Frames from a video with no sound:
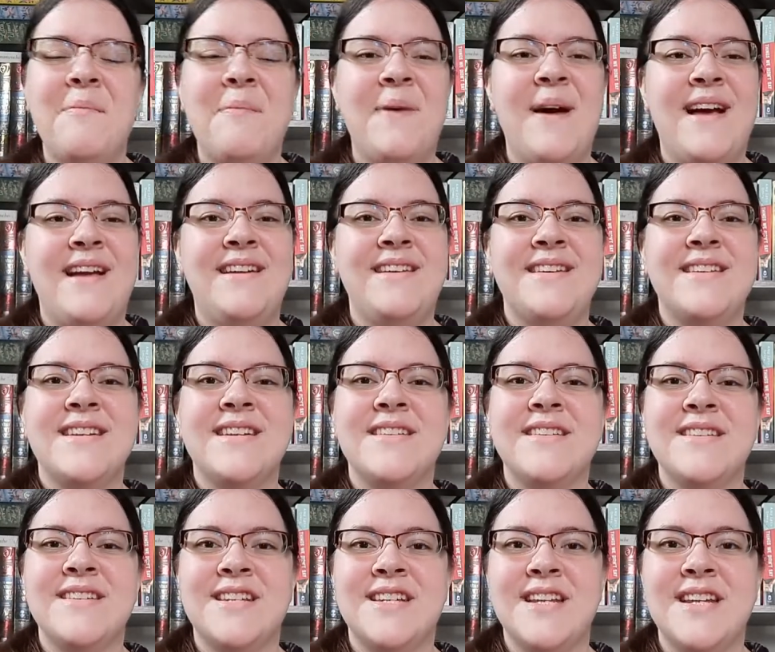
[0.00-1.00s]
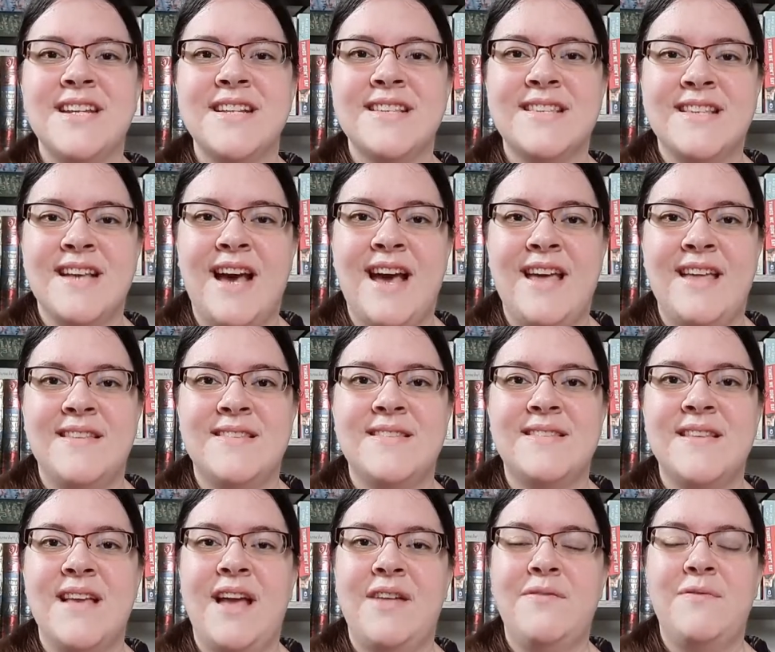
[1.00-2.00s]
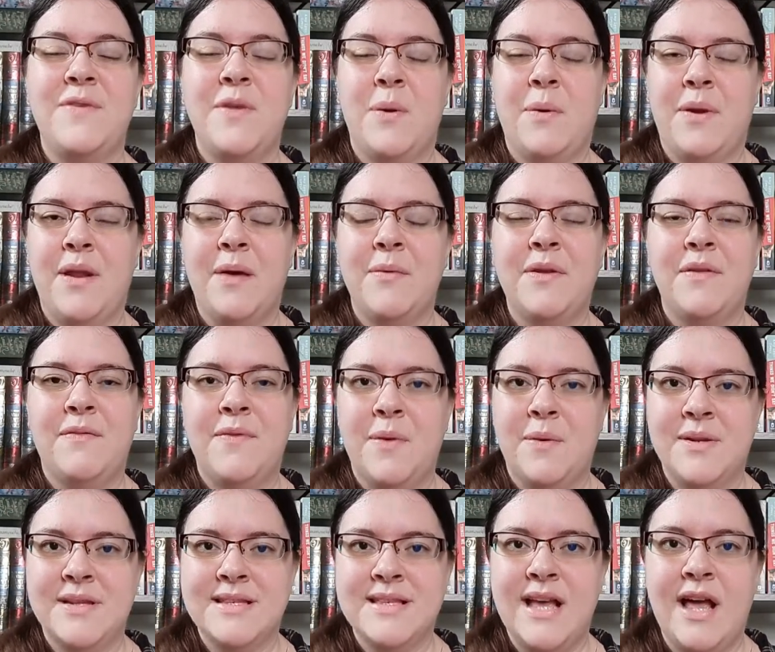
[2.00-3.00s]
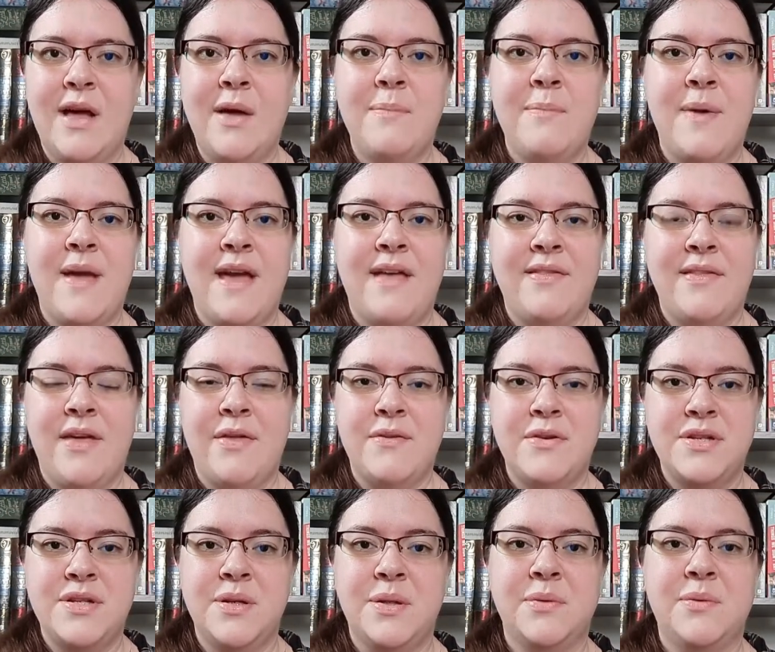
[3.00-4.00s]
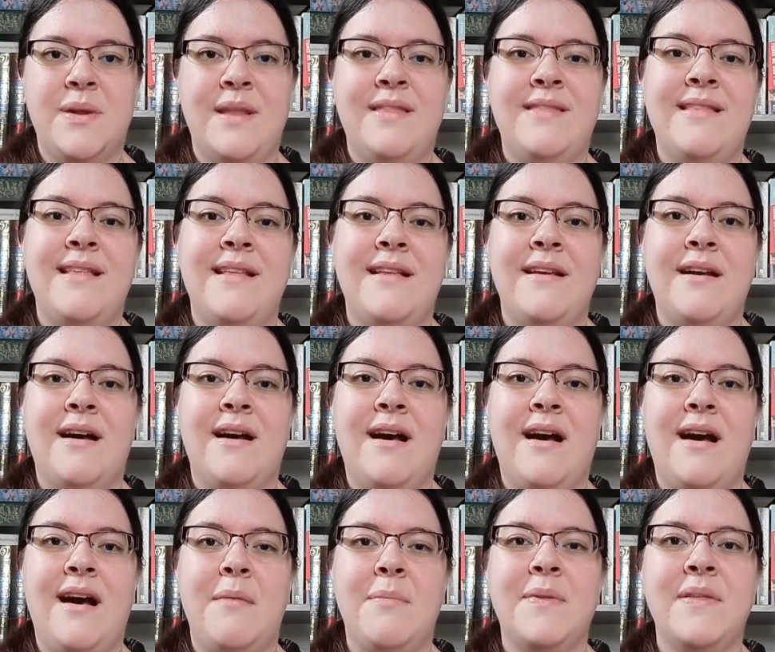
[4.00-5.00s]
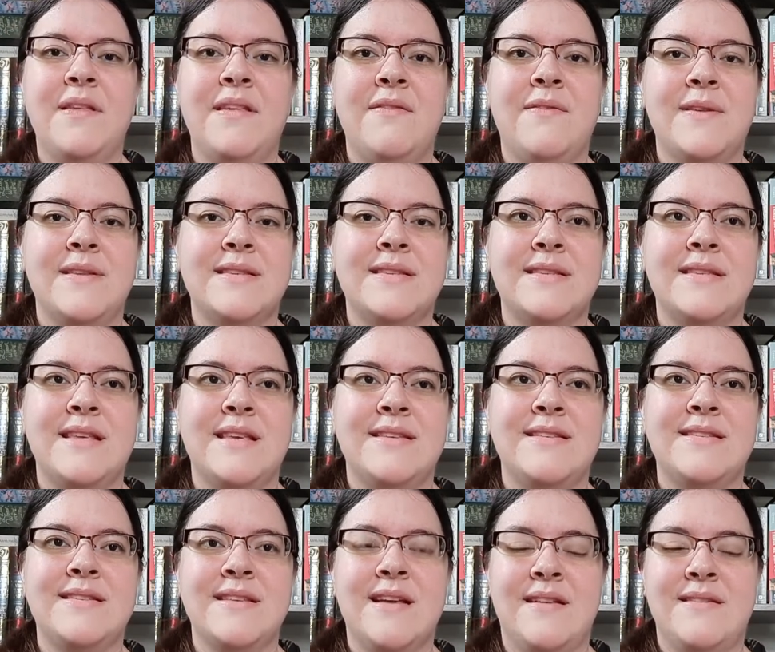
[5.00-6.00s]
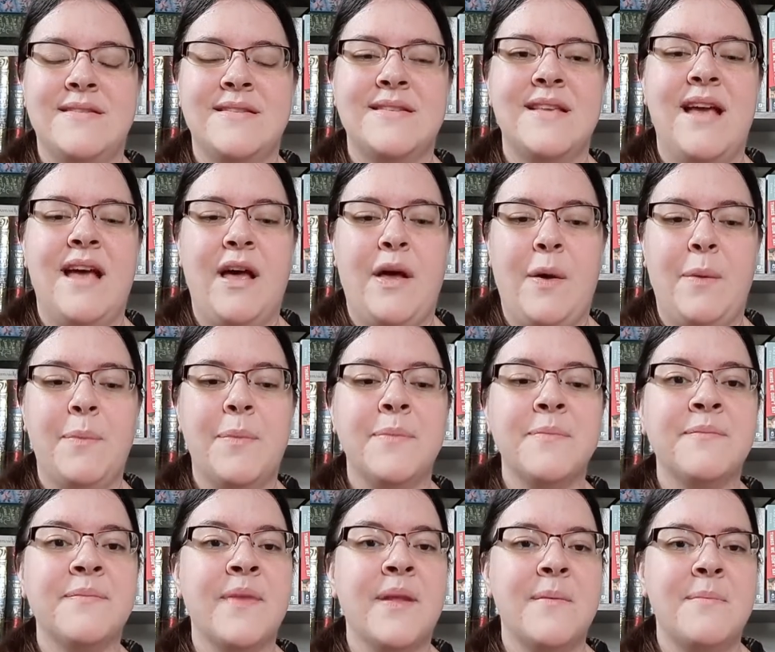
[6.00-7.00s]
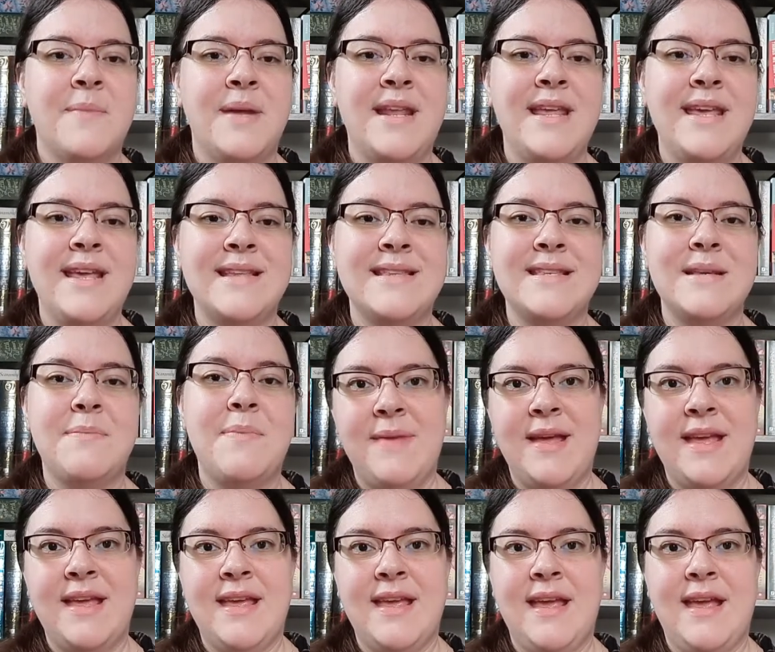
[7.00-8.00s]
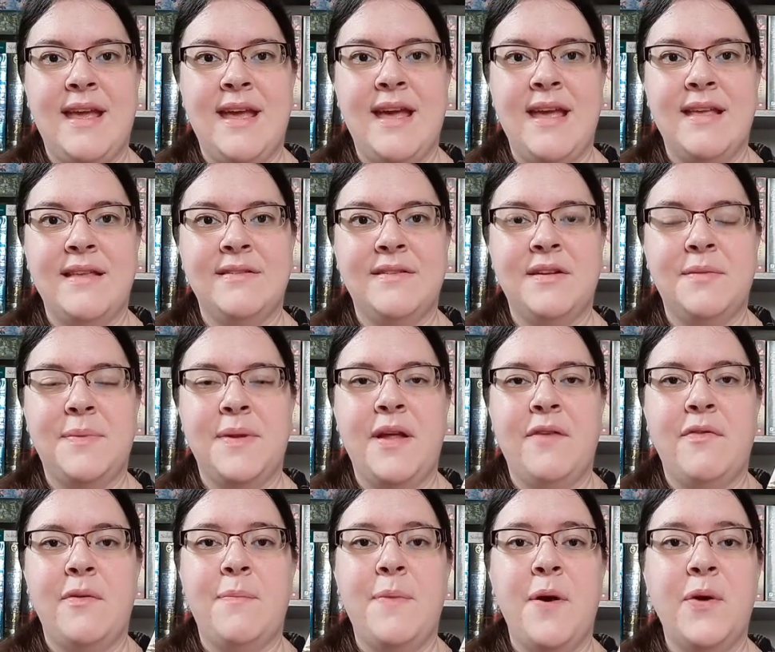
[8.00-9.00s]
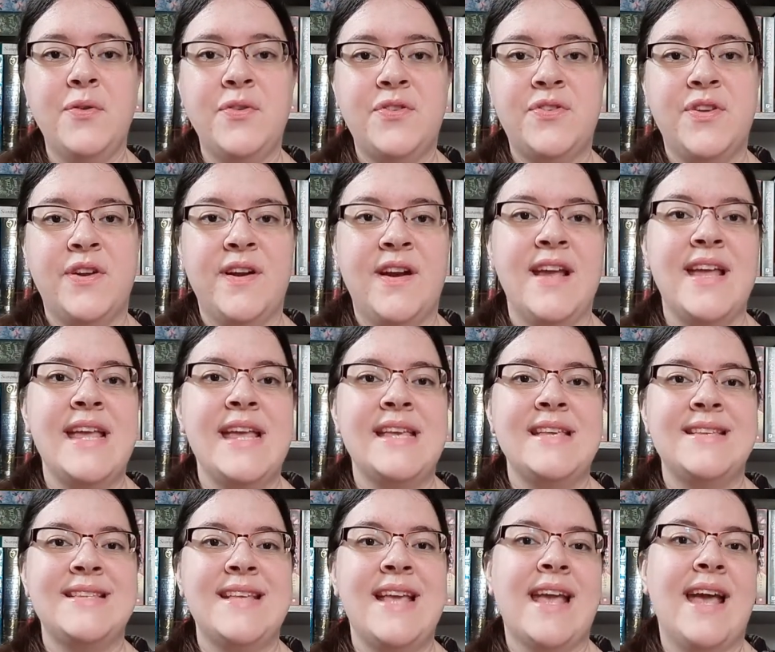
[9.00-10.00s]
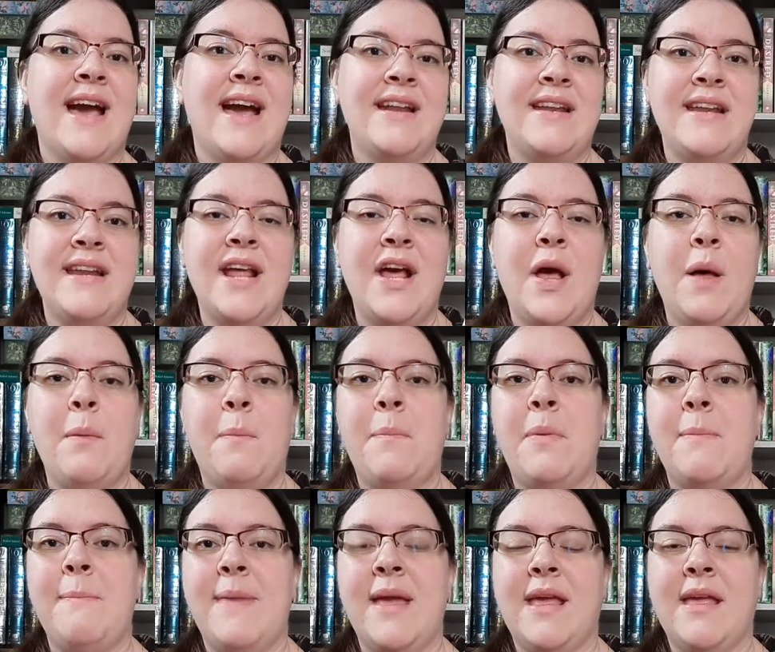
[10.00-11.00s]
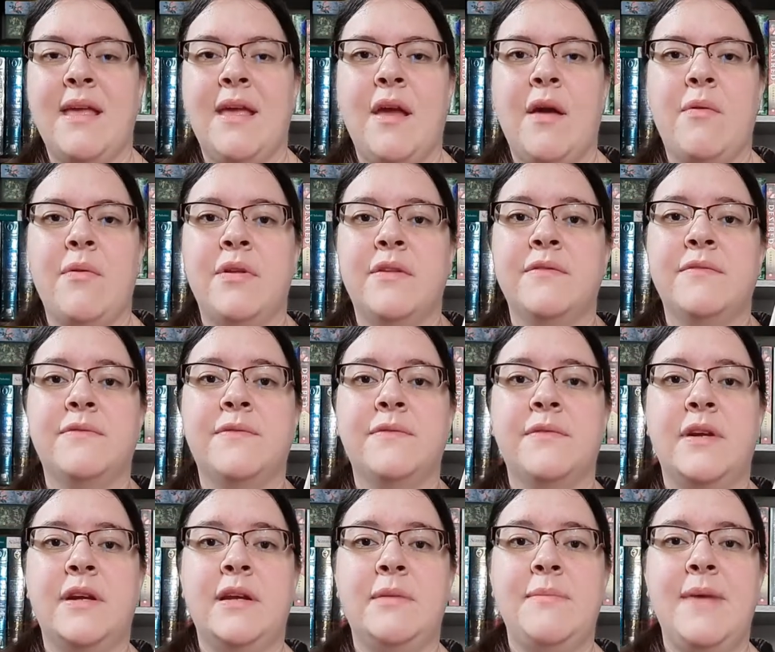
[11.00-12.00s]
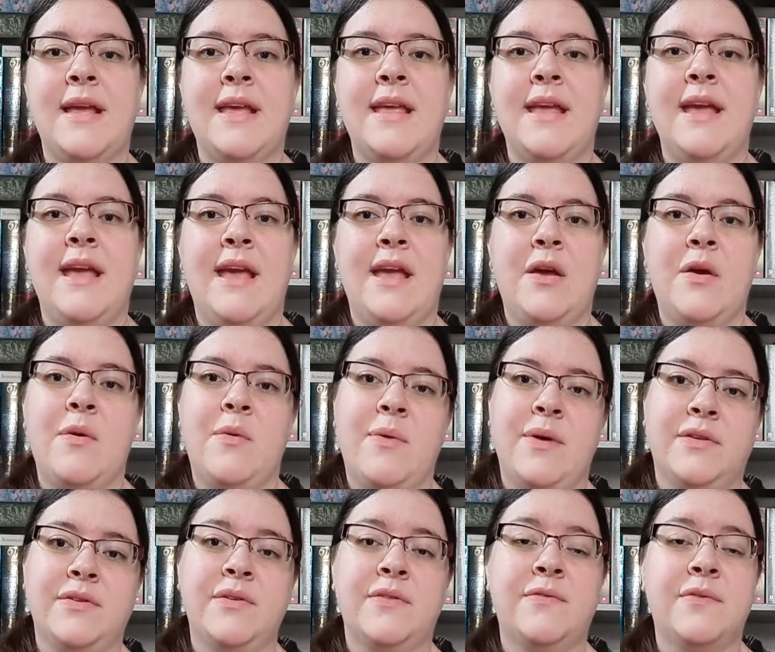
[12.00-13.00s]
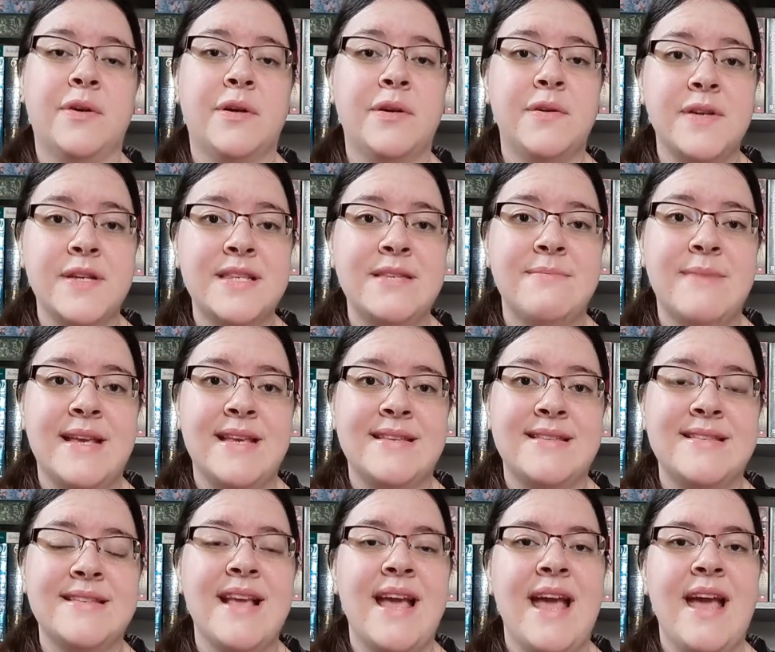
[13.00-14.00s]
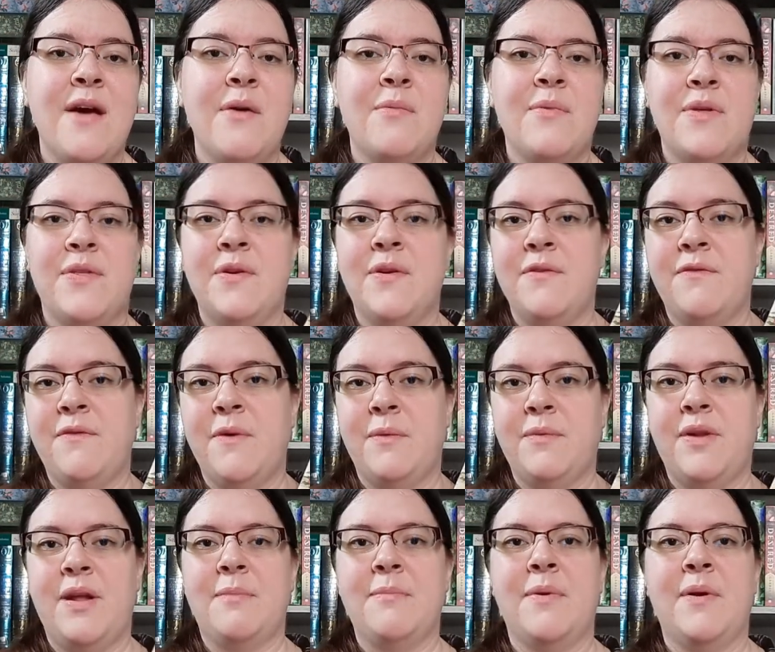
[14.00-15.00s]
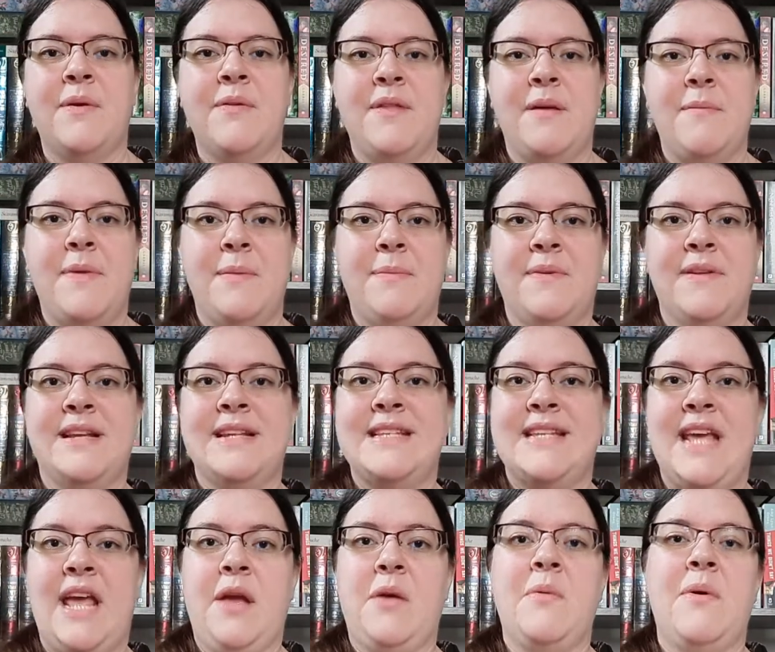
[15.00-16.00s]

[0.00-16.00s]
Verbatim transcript: but she decides, and Fiona, with Fiona's help and the other children, uh, I believe it's the son's help, but he ends up making a little bit of a poster saying, I need help making a quilt making a quilt for Christmas with her phone number that people can take.